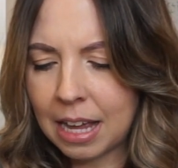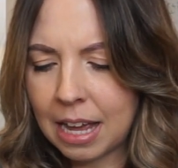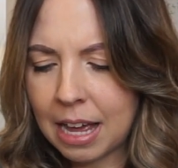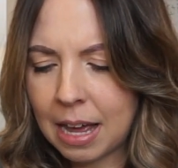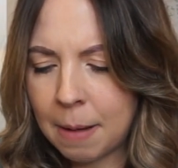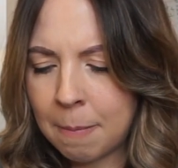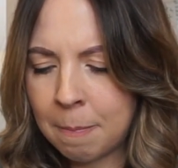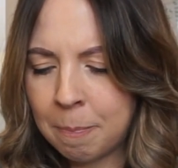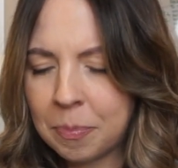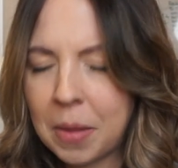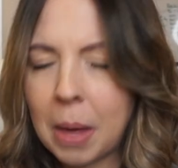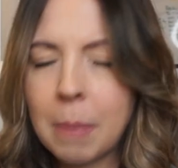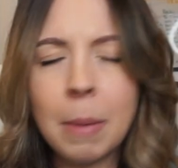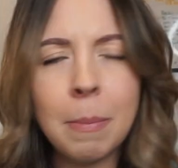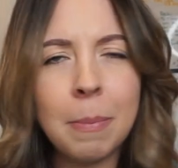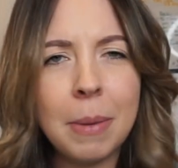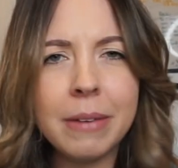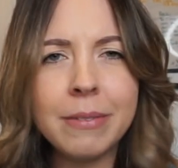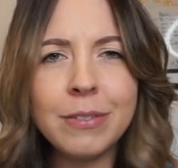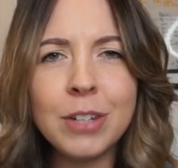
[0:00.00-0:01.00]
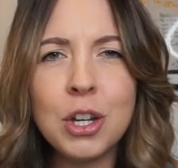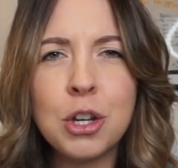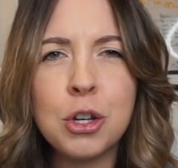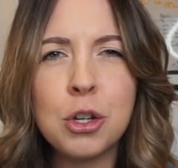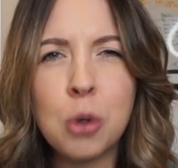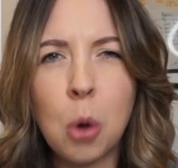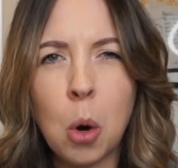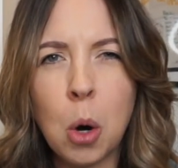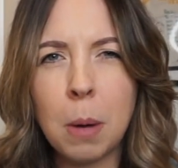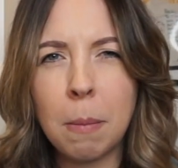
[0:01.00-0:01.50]
Um, I'm a bit of a
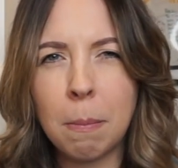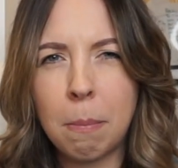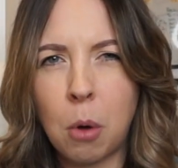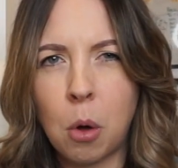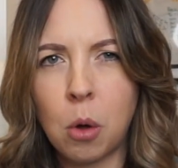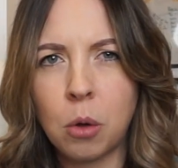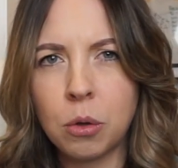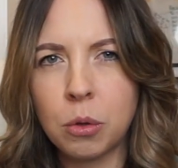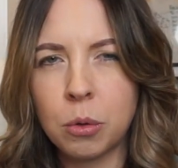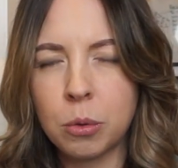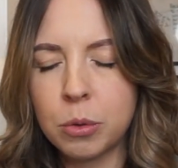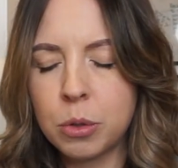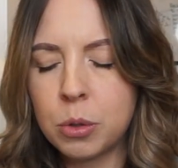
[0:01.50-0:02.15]
short ball though,